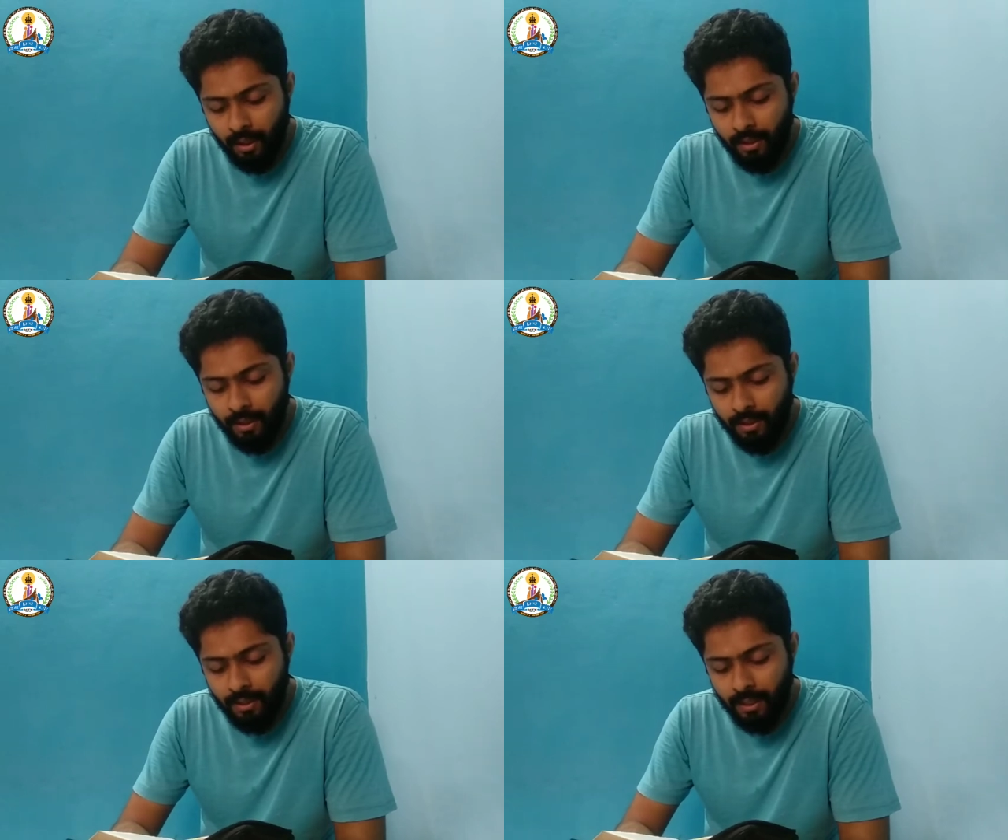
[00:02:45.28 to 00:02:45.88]

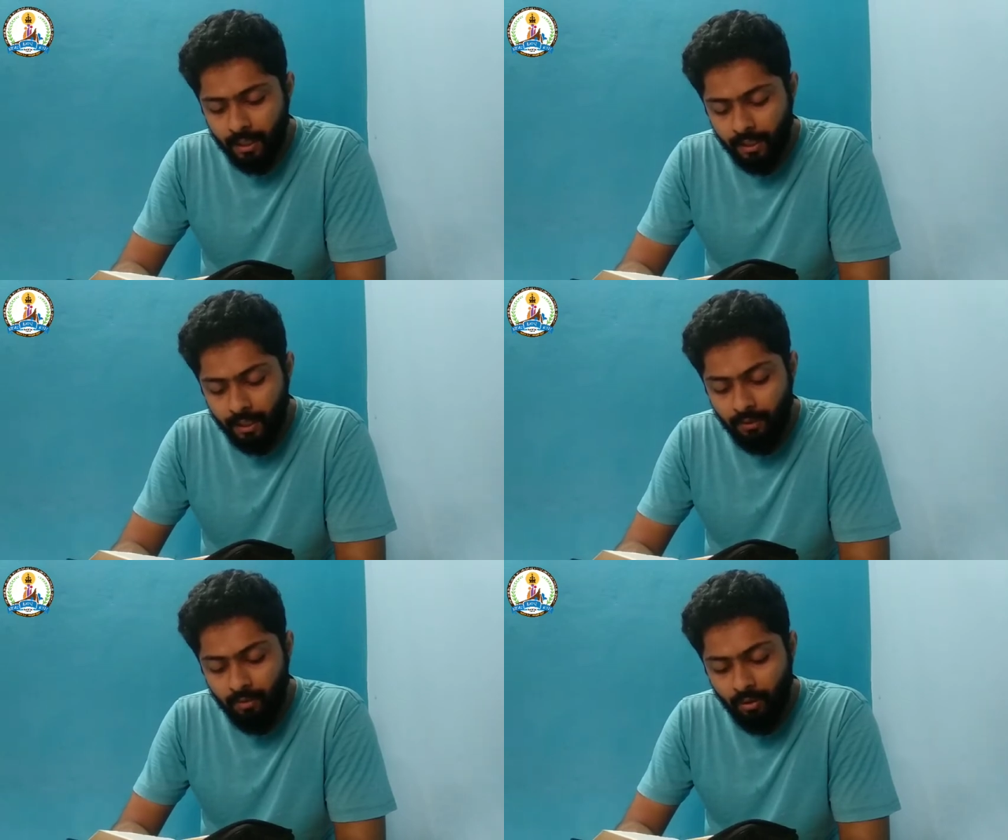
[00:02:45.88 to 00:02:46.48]
This he
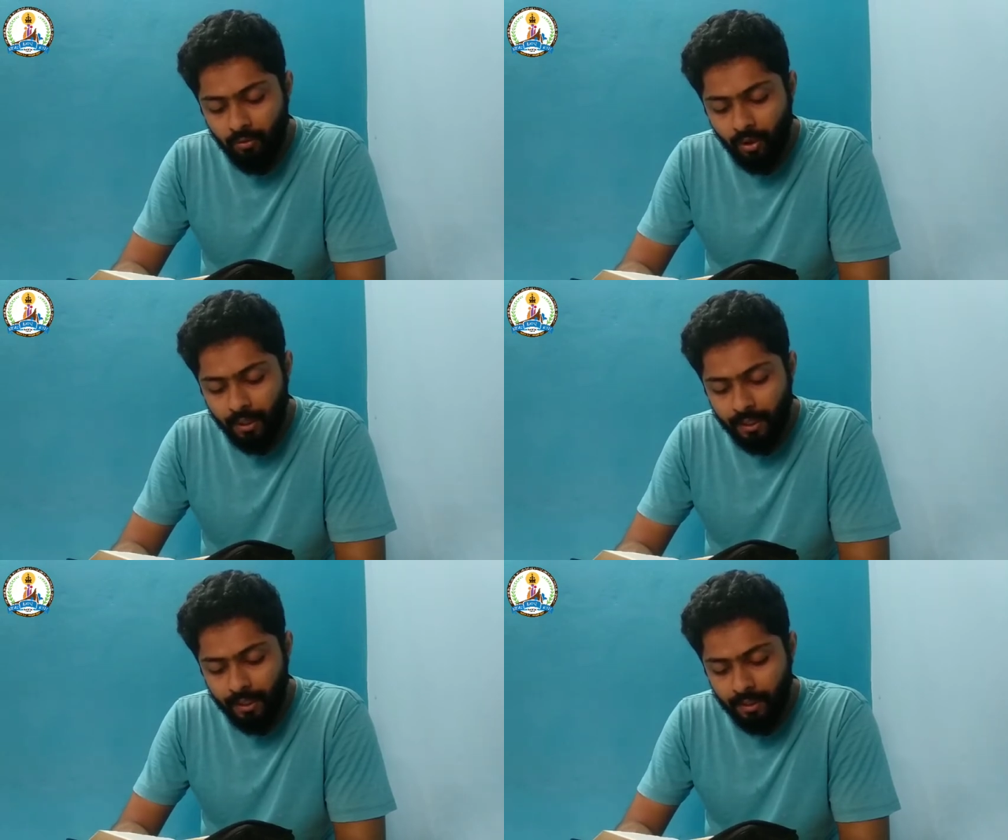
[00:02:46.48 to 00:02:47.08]
did for
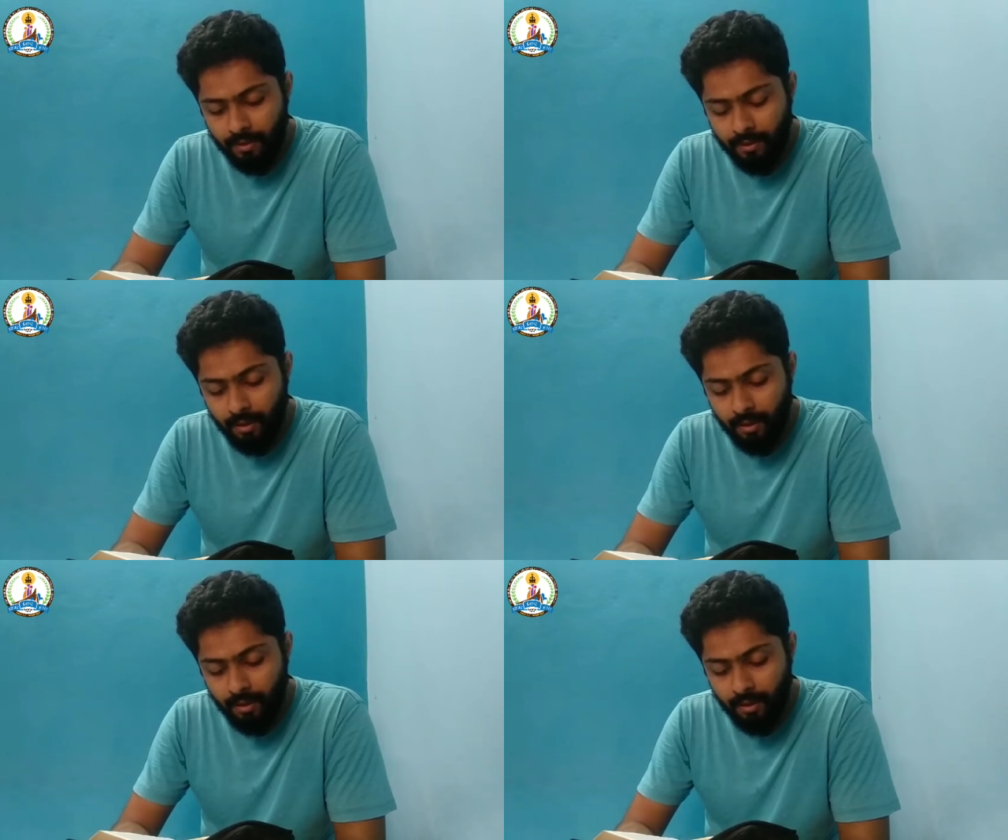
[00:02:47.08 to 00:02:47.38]
40 days.